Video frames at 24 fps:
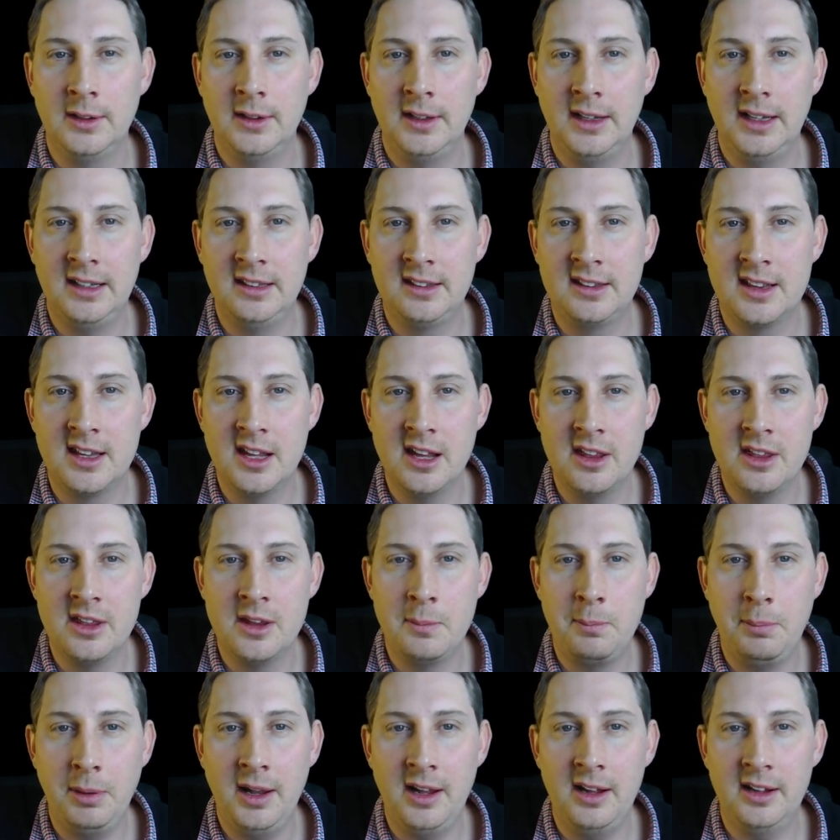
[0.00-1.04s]
is that the
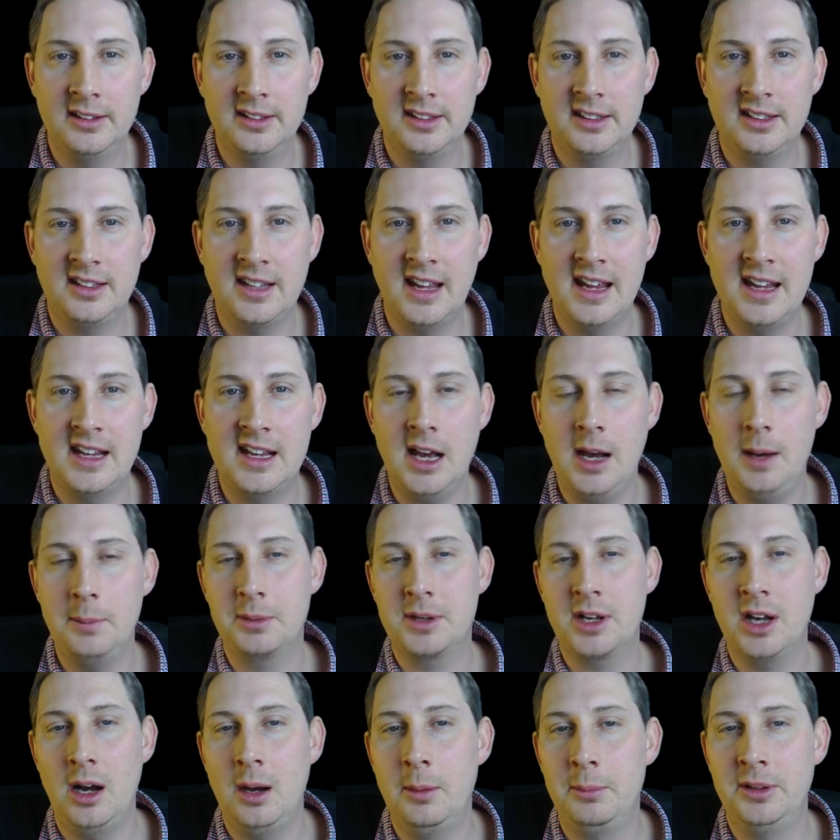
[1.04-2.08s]
plants take up
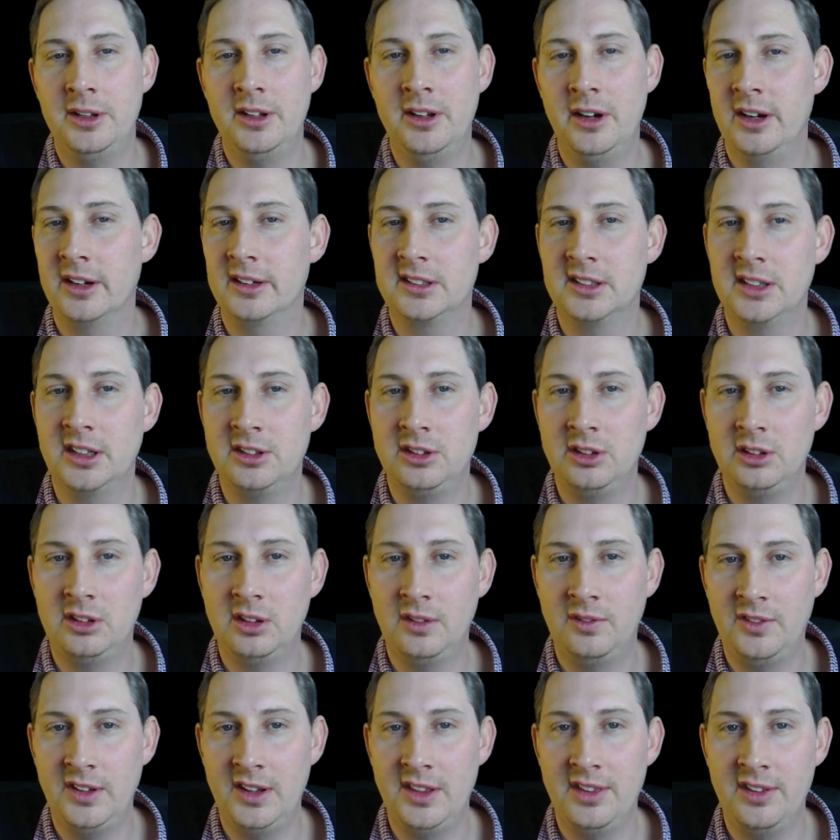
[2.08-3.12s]
carbon dioxide due to
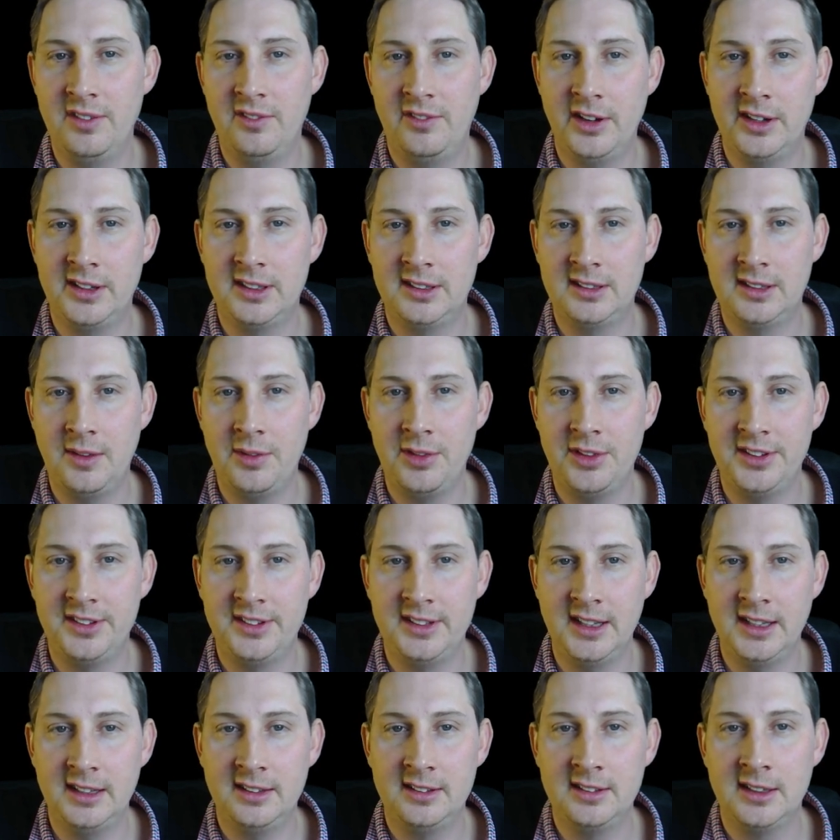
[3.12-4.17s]

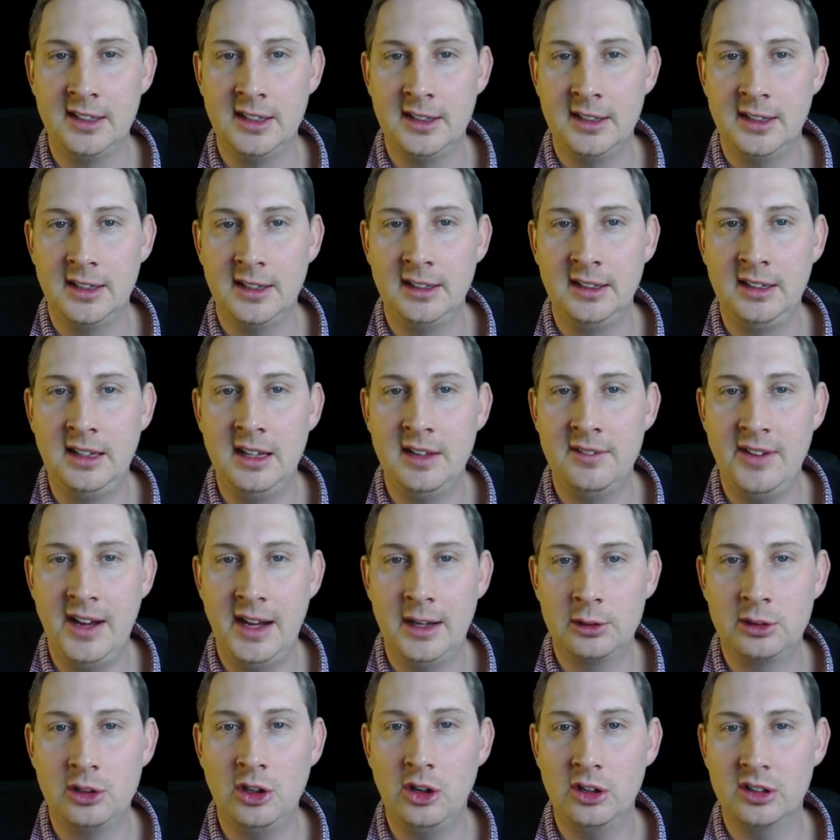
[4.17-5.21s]
photosynthesis and give
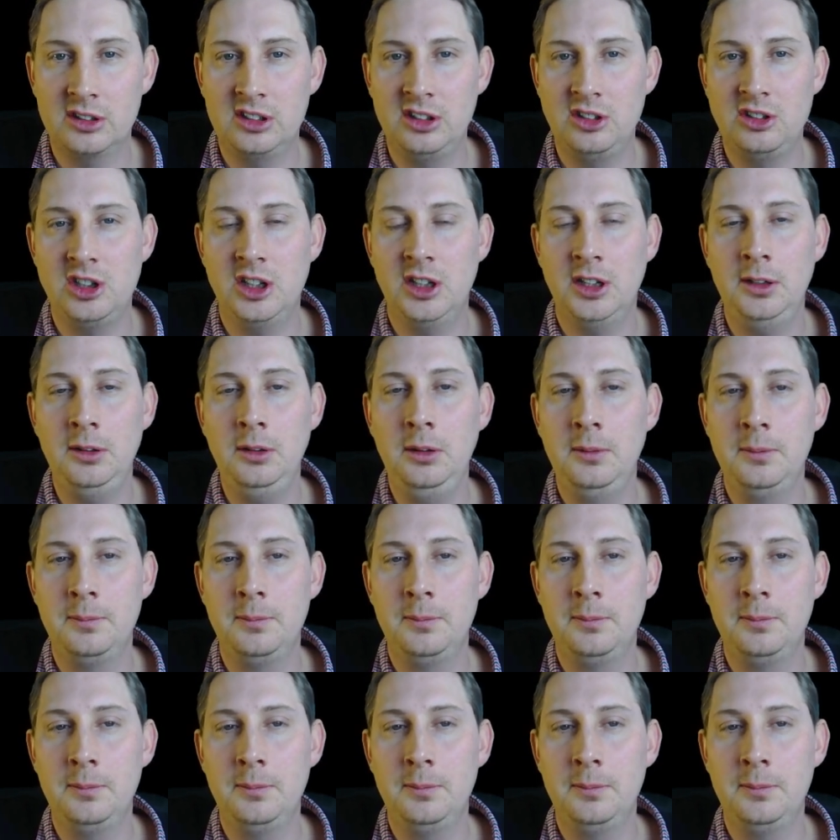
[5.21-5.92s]
out oxygen.